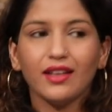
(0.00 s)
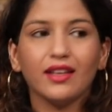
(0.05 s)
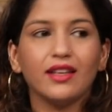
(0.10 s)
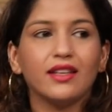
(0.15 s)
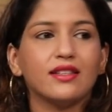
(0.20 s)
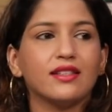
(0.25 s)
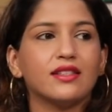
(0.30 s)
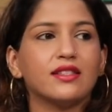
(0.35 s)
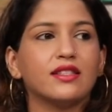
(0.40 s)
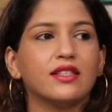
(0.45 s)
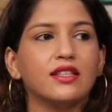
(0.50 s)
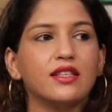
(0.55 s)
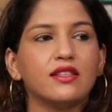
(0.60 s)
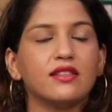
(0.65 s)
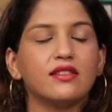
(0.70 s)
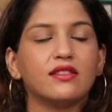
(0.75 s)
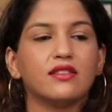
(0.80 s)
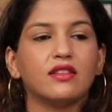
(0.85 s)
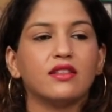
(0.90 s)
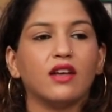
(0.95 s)
is
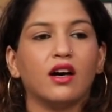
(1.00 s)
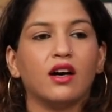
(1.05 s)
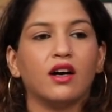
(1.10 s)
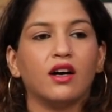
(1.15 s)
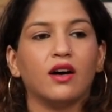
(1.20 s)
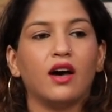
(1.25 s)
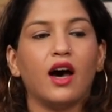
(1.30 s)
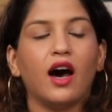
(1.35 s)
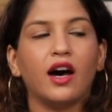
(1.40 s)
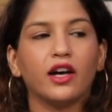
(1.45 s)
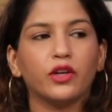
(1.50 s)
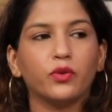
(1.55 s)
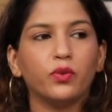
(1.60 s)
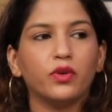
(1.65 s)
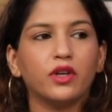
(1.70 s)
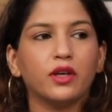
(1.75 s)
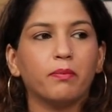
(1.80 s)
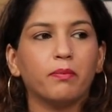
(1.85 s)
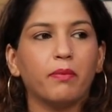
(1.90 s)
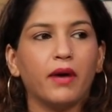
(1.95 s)
this
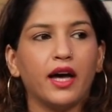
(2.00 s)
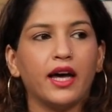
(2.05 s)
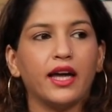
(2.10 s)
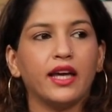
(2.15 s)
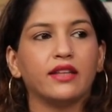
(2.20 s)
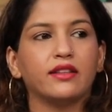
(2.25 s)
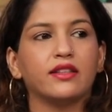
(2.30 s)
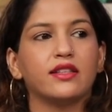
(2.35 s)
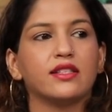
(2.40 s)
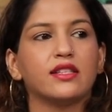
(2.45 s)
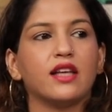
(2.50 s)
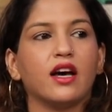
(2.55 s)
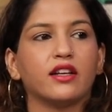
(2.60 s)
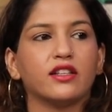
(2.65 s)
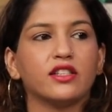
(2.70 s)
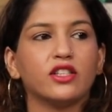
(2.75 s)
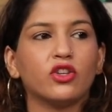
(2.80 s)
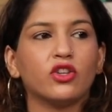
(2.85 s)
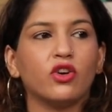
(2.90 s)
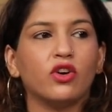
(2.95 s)
artwork by this
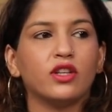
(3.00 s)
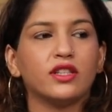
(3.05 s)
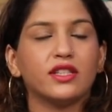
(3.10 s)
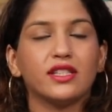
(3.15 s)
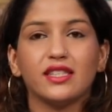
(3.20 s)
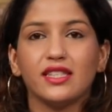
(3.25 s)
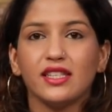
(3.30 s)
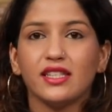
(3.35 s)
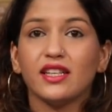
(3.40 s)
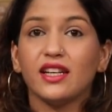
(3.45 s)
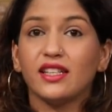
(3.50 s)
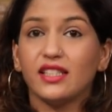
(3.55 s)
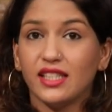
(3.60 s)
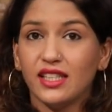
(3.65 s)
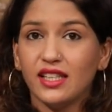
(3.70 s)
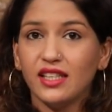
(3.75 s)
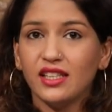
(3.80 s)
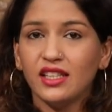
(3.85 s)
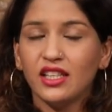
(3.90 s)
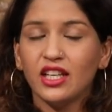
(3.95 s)
artist called Tasita
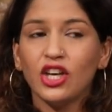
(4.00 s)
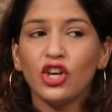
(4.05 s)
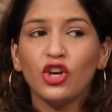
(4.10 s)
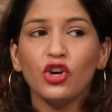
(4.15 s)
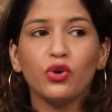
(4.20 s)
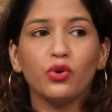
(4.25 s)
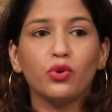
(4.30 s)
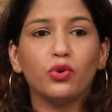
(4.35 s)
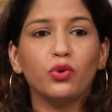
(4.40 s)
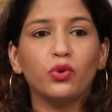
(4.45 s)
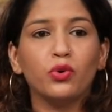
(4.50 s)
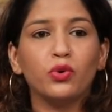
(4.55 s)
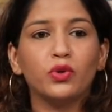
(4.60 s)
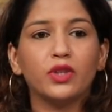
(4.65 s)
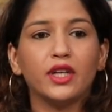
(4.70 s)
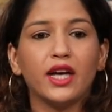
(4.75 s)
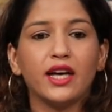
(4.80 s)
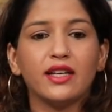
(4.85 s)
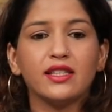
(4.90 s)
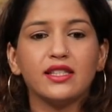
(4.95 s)
Dean, who
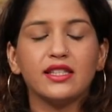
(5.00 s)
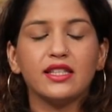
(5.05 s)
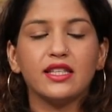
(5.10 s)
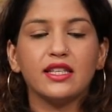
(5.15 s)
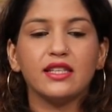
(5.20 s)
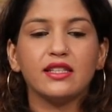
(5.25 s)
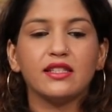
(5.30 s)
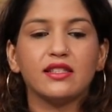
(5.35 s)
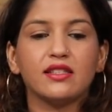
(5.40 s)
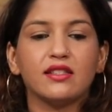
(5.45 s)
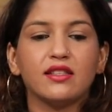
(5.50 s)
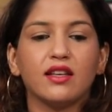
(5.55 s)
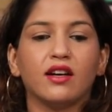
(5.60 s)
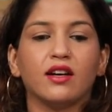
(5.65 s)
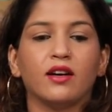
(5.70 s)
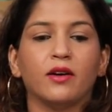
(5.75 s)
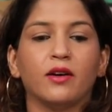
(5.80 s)
does this